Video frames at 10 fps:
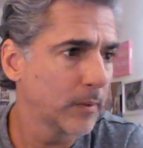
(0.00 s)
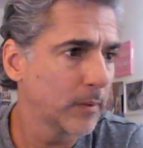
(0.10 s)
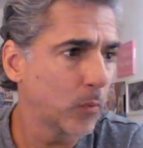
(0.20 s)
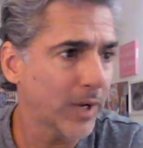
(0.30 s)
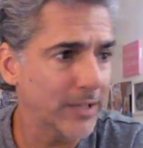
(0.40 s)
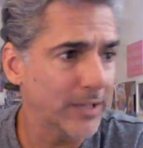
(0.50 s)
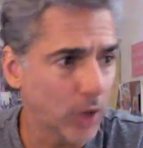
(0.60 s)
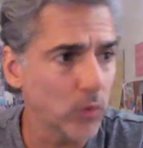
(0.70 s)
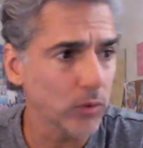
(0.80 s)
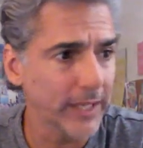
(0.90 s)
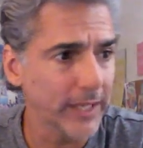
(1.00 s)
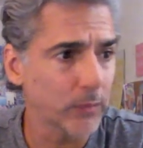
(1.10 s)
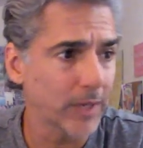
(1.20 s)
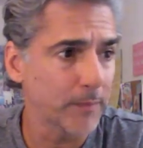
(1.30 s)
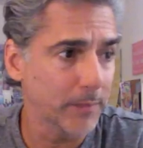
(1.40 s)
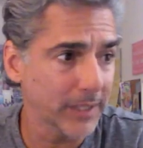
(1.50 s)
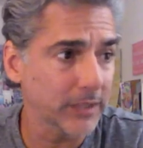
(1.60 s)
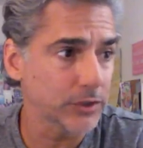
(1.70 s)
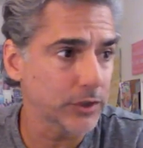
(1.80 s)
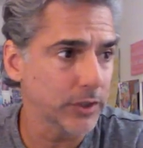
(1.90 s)
What I don't like and what I'm a bit
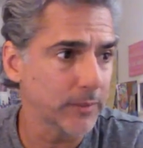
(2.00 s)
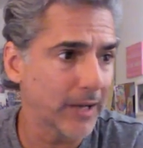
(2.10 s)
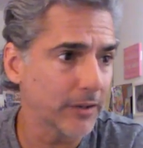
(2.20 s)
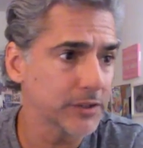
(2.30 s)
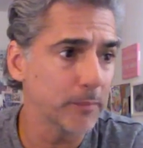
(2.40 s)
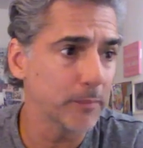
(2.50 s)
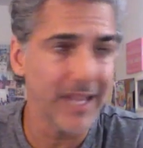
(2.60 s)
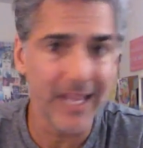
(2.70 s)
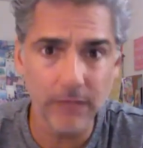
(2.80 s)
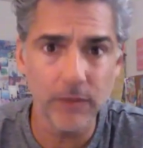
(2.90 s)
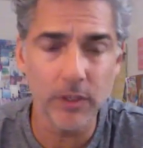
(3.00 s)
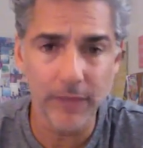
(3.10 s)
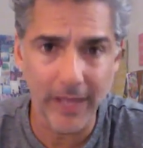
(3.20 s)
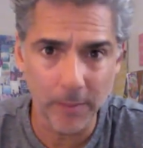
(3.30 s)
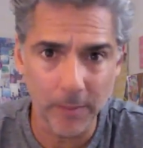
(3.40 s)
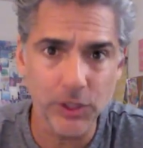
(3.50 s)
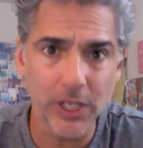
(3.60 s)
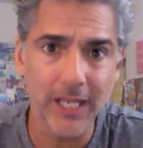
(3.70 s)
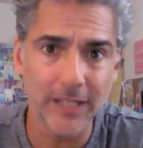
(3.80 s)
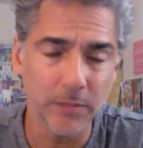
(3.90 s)
concerned about is the behavior of
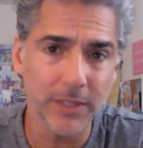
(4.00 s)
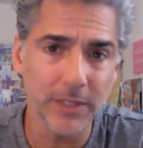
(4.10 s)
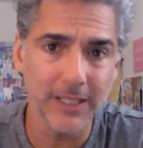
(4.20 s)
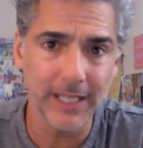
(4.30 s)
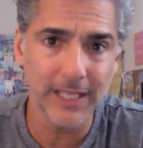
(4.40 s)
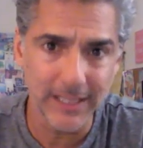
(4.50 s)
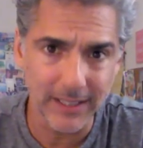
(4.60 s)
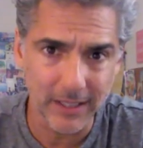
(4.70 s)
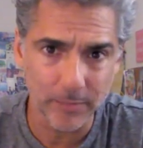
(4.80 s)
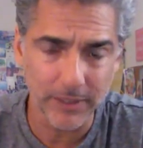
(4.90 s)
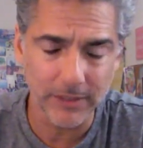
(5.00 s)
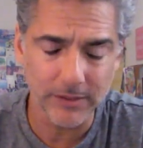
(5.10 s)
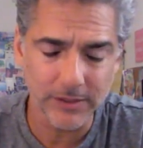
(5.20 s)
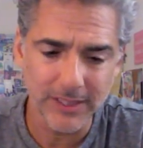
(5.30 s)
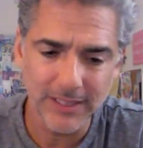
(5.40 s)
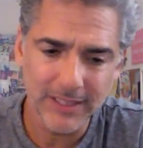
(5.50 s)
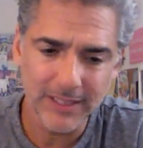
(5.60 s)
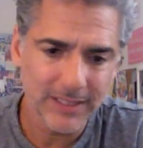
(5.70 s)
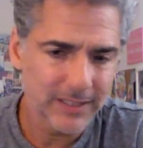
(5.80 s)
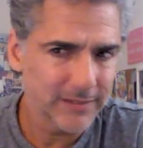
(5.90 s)
MJ and the big Canadian companies
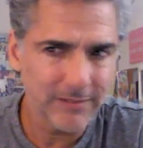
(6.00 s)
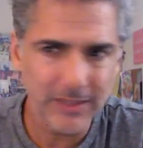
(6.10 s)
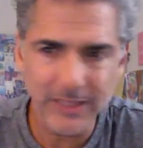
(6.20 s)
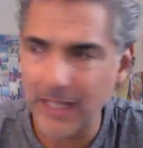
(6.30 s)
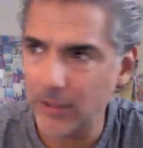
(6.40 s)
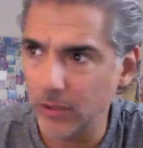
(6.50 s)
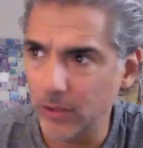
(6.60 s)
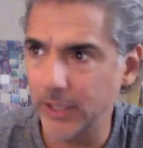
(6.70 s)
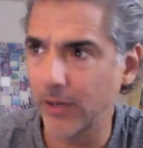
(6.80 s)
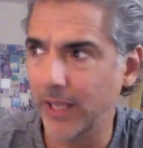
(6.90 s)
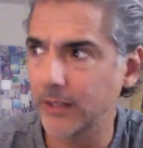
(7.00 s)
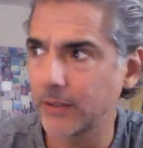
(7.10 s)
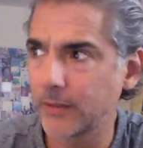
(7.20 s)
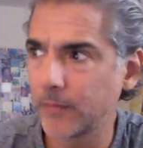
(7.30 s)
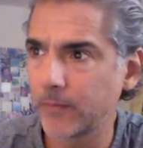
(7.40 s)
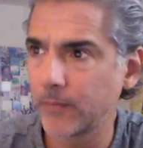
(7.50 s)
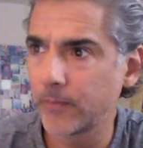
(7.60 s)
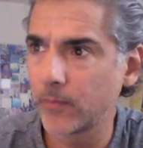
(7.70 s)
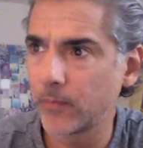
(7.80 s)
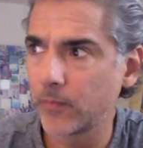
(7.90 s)
really not looking great.
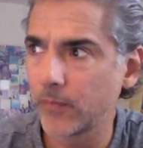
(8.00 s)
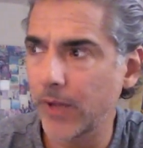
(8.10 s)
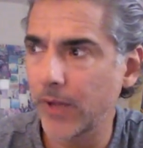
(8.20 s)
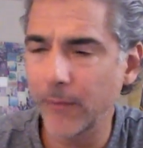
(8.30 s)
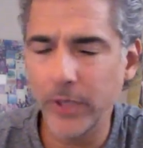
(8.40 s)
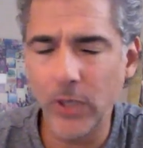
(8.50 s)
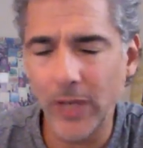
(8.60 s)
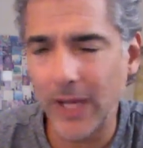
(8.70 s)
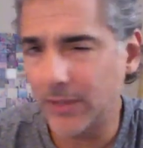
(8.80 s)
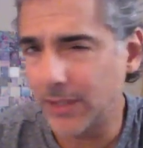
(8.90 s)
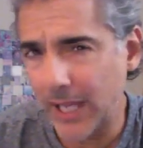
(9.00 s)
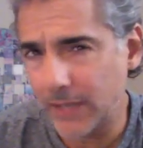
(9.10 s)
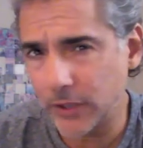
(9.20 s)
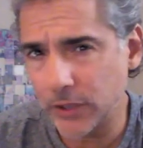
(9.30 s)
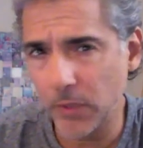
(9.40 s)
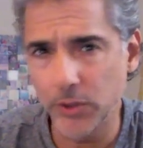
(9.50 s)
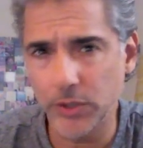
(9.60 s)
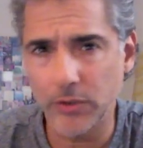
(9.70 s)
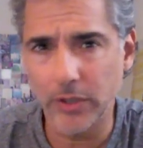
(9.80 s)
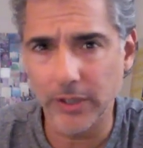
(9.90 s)
We don't have a lot of
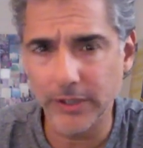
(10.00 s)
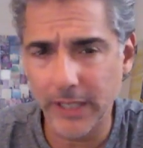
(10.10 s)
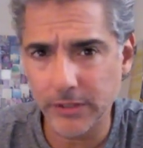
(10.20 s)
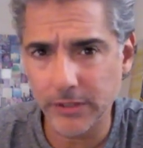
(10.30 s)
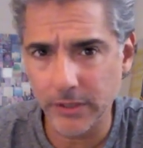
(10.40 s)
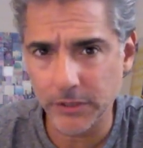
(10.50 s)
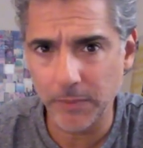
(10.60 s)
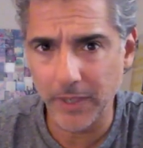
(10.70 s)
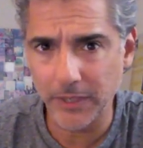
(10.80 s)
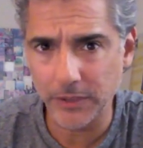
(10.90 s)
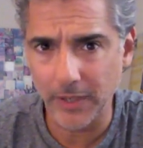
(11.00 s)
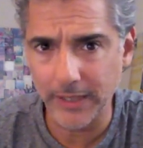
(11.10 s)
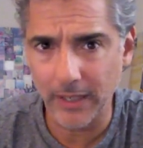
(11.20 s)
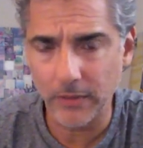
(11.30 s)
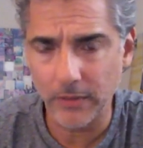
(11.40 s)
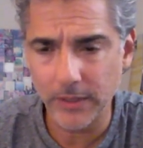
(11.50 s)
exposure on our desk to this space right now.